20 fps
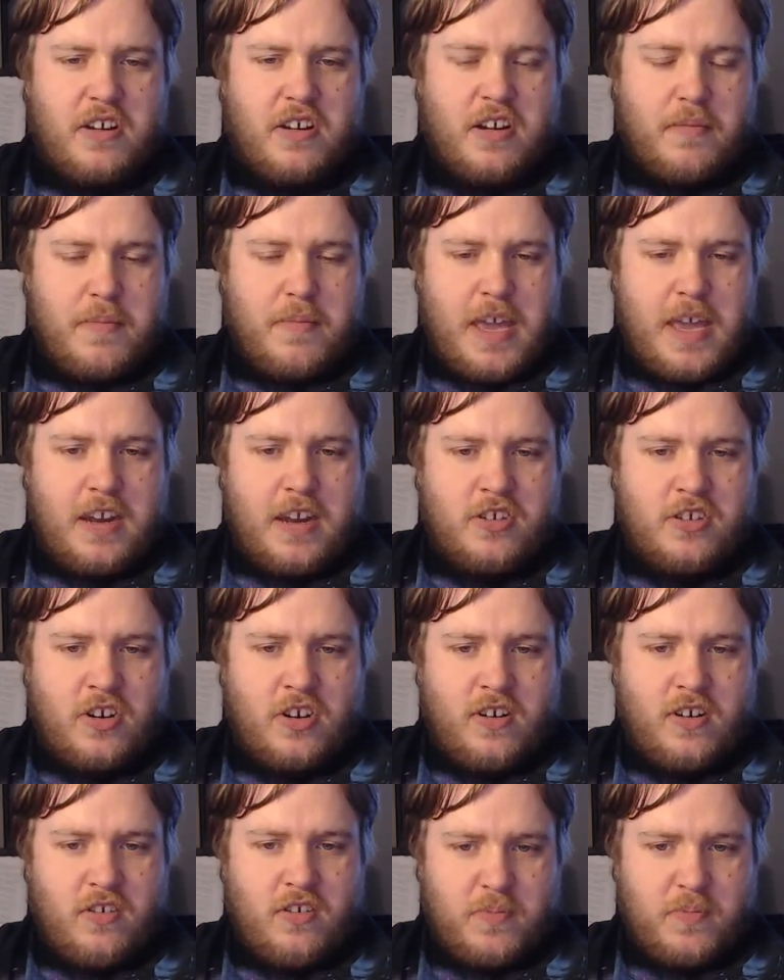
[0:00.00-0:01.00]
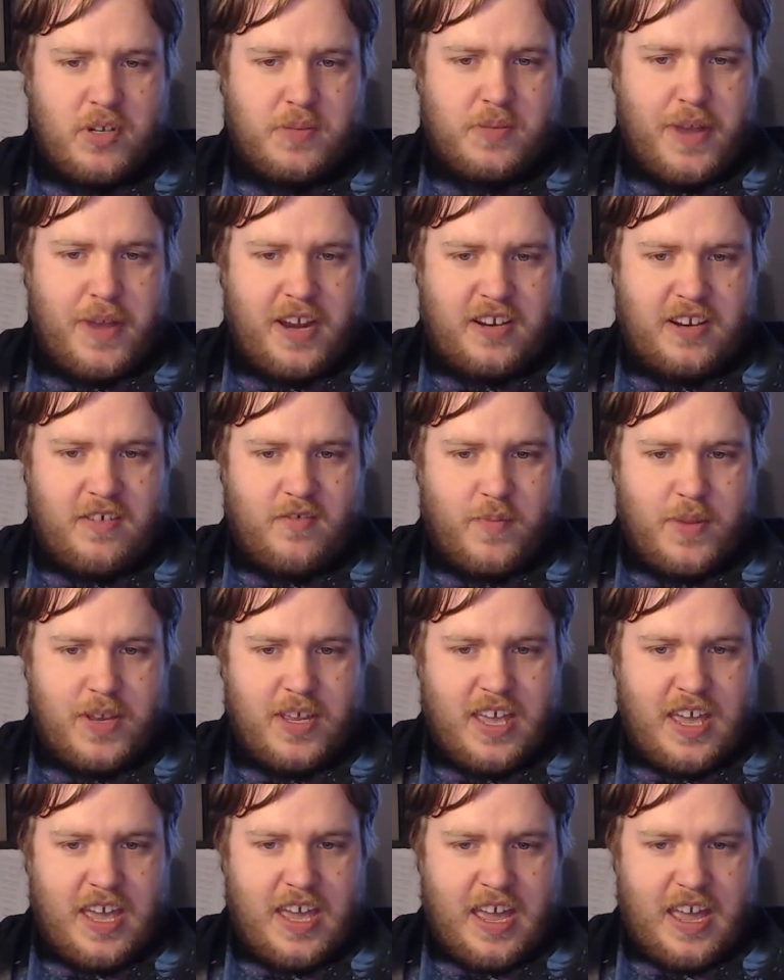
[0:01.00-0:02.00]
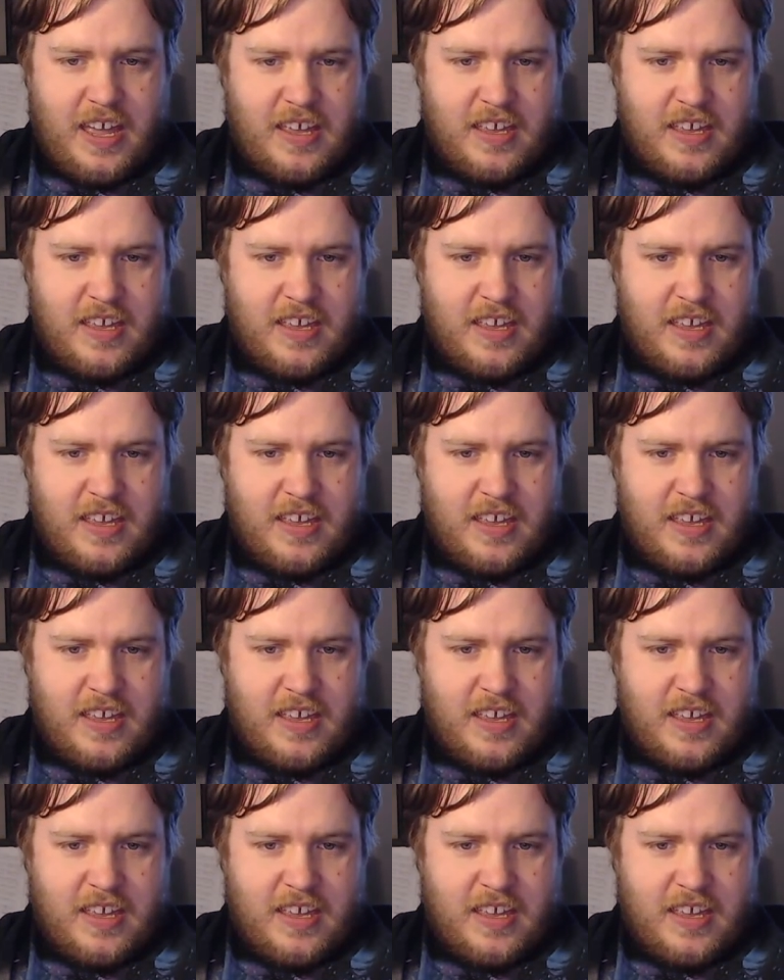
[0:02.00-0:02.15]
Managerial perspective, but yeah.